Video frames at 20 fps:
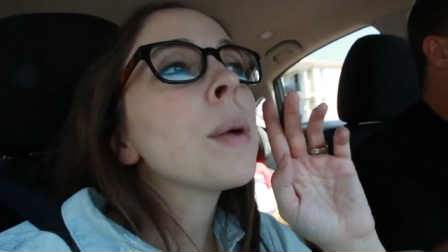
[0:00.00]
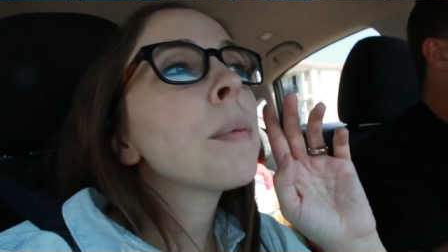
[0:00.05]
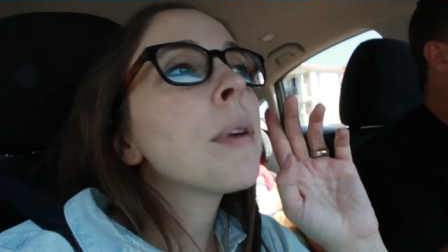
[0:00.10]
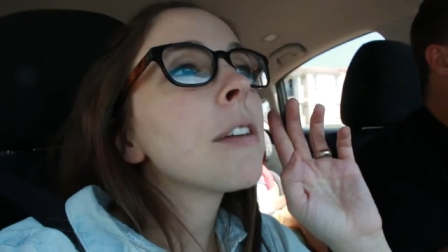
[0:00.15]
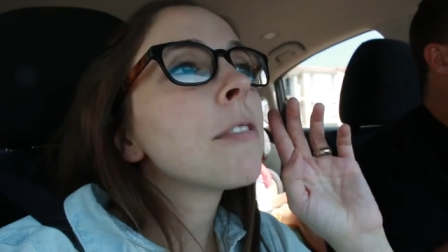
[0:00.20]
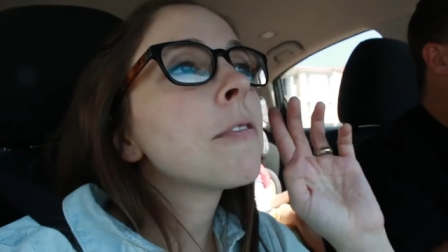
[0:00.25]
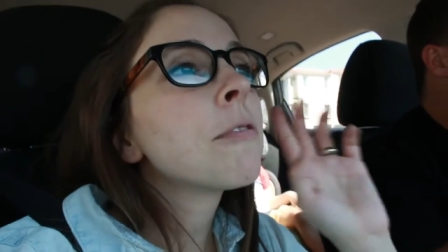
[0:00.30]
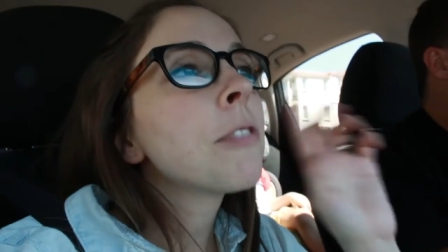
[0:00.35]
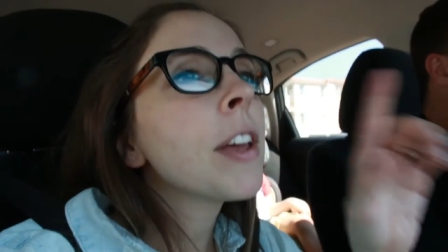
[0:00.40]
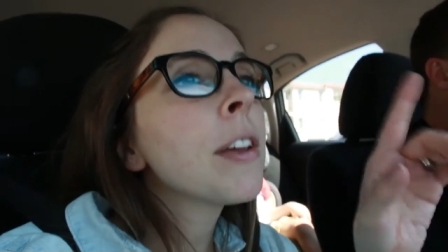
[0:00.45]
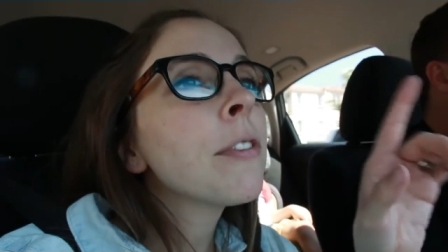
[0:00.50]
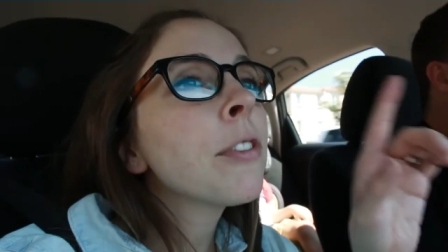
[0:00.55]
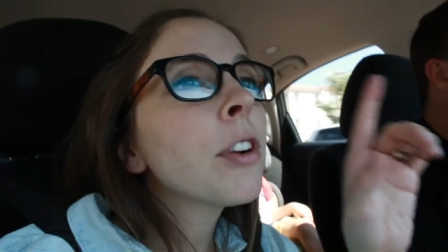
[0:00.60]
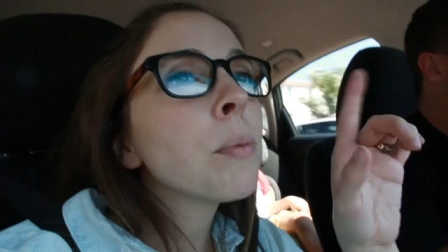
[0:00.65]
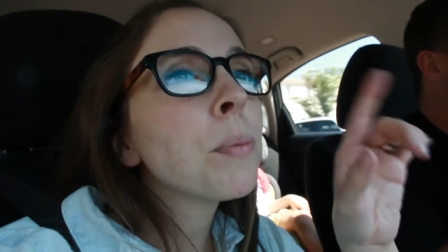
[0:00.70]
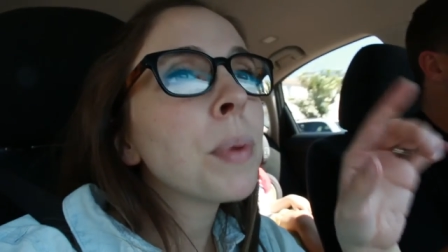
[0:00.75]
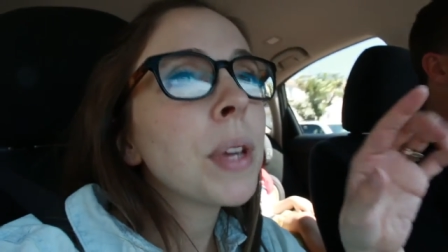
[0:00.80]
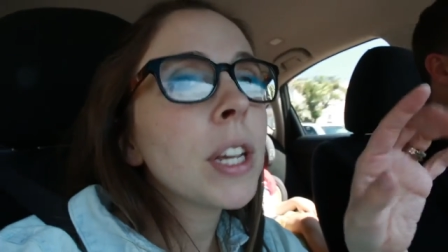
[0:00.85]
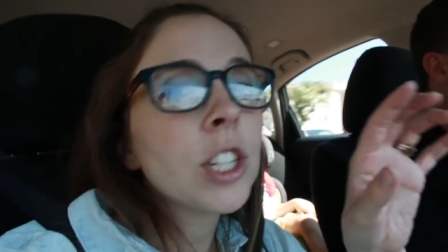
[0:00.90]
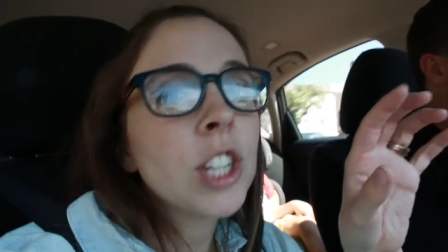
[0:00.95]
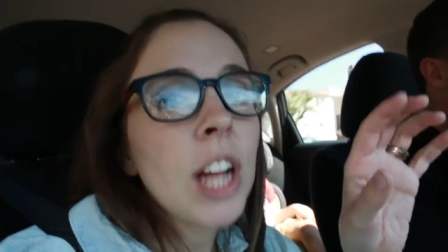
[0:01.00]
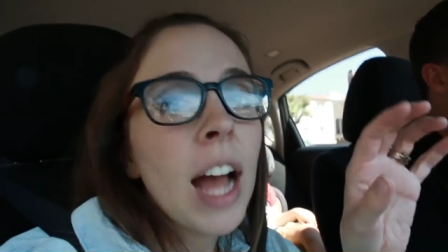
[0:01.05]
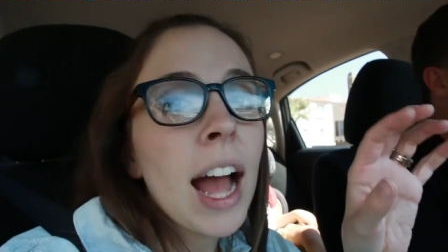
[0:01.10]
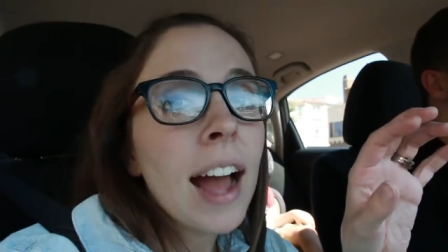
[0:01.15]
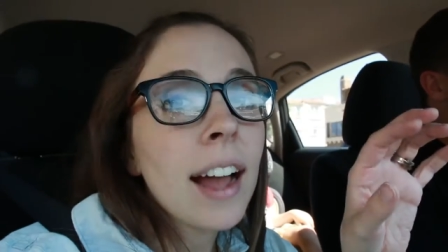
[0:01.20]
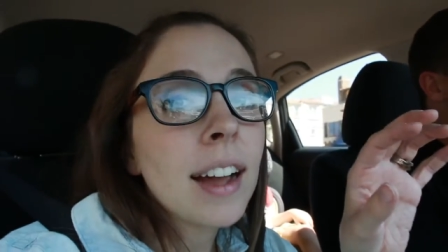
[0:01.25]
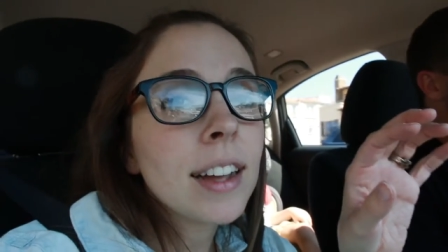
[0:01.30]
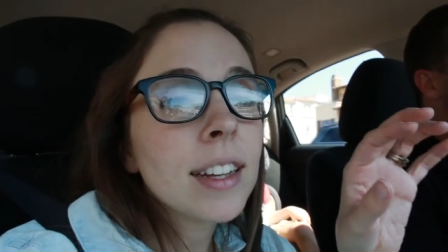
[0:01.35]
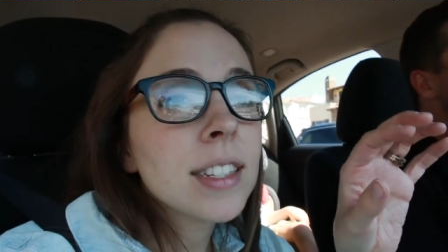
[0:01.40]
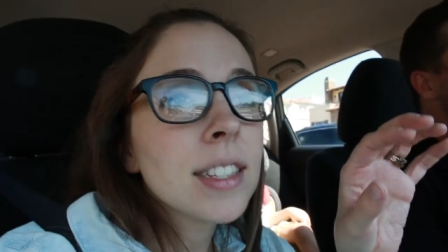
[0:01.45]
of my favorite beach
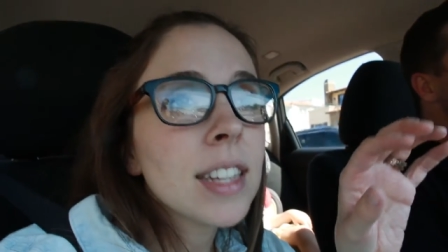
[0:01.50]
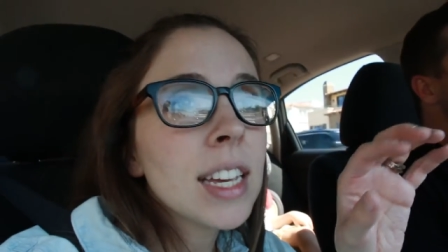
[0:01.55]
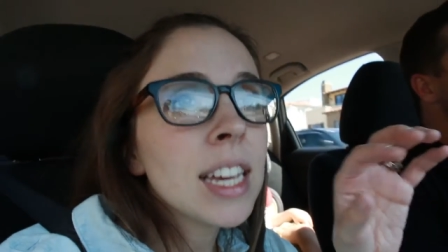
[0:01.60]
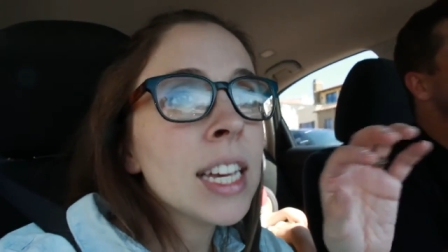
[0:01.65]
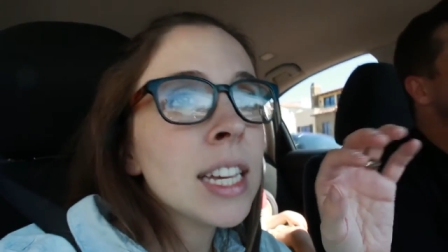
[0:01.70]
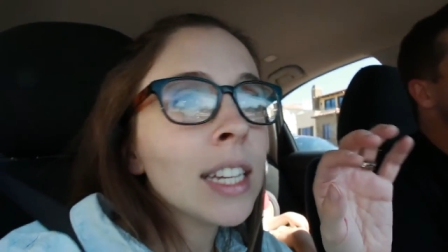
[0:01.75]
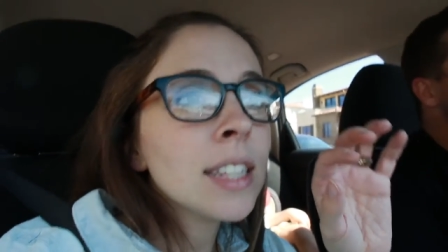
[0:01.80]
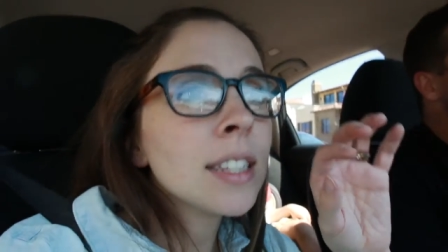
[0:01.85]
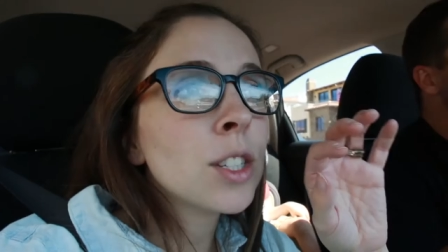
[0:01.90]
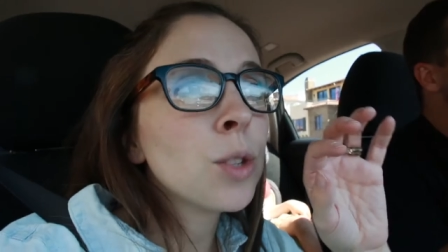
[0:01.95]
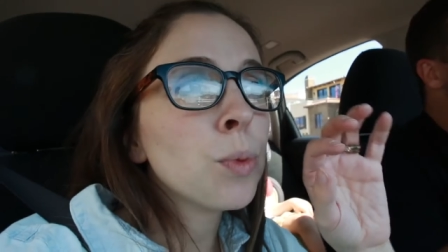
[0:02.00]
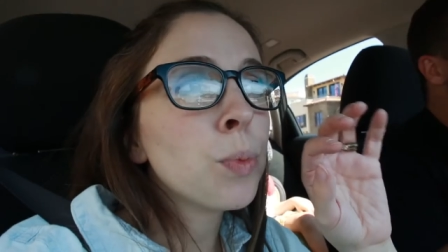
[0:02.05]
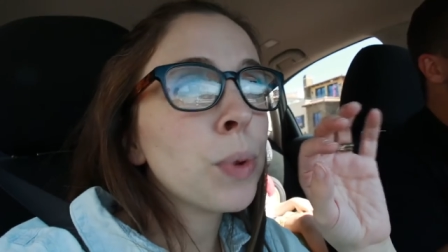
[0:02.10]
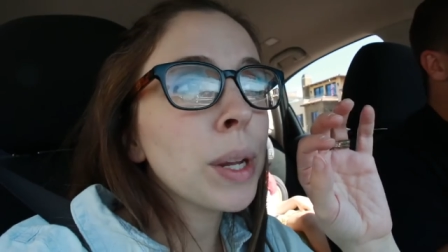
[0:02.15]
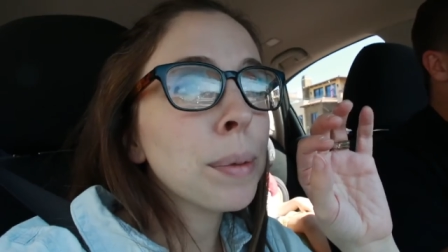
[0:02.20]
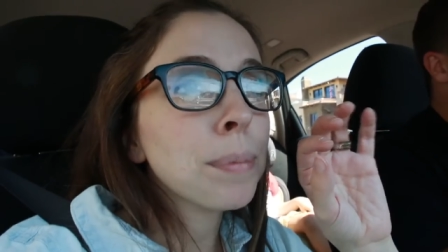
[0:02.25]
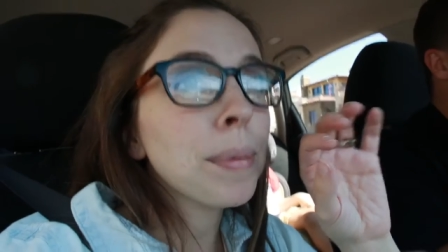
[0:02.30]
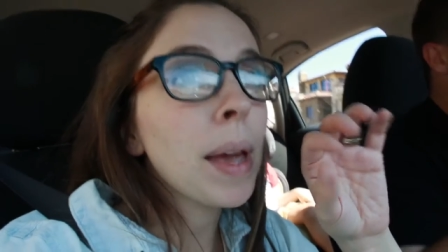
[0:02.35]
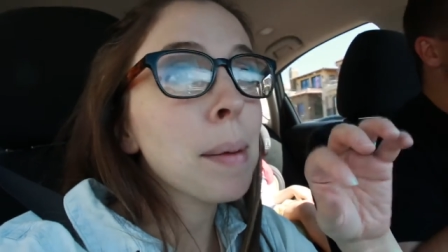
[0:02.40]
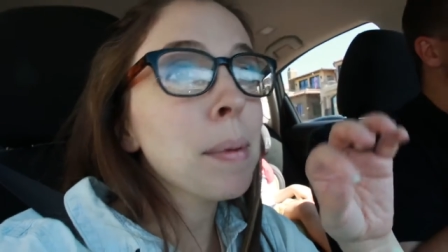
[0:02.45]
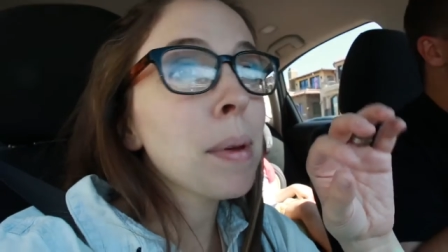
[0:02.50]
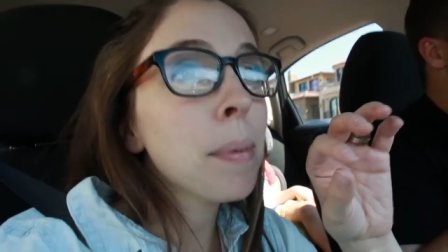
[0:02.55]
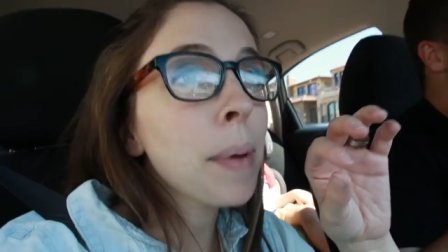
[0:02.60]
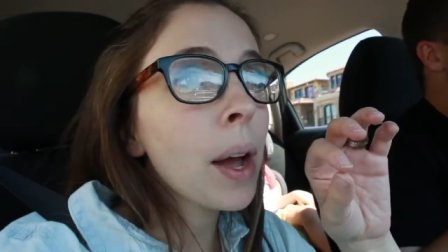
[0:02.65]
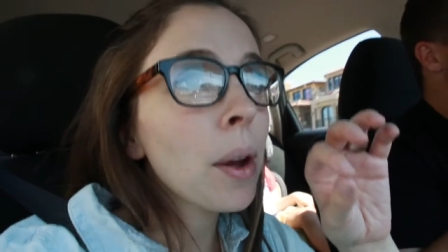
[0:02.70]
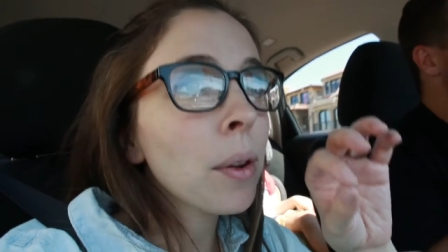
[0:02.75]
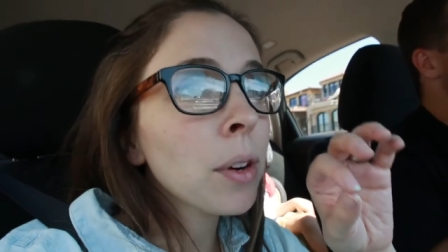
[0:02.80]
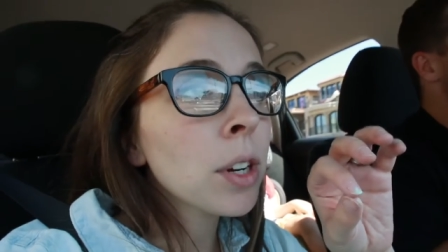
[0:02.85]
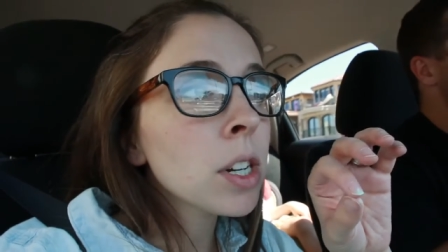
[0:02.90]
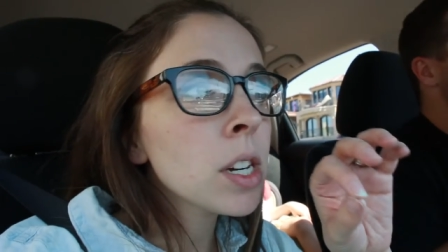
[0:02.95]
hacks is to bring baby
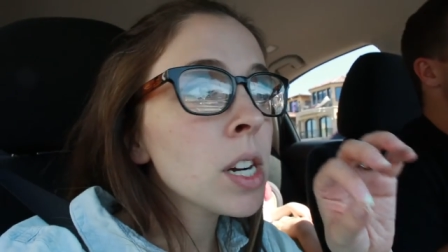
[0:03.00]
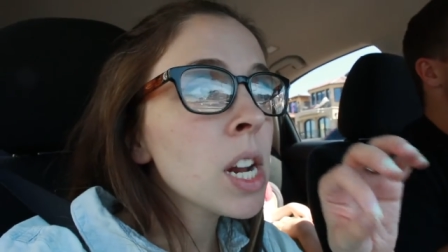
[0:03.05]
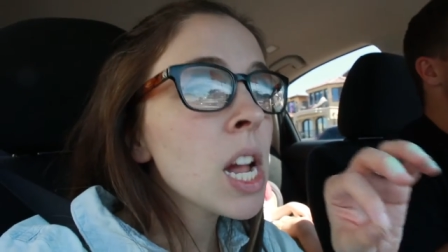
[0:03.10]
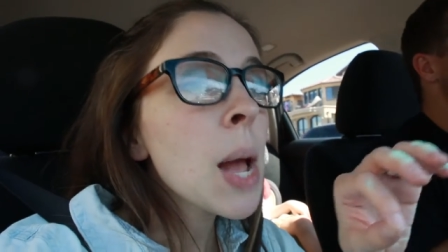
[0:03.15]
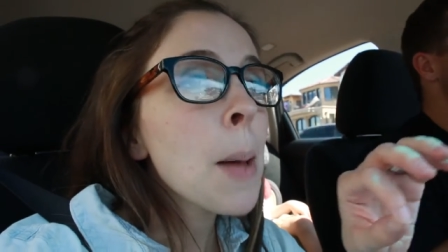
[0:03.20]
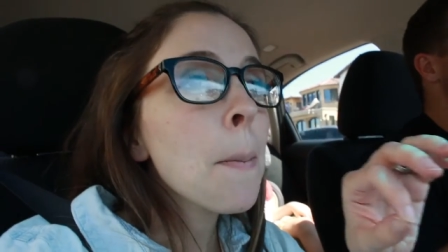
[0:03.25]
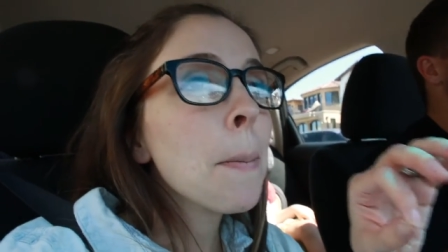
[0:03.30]
powder,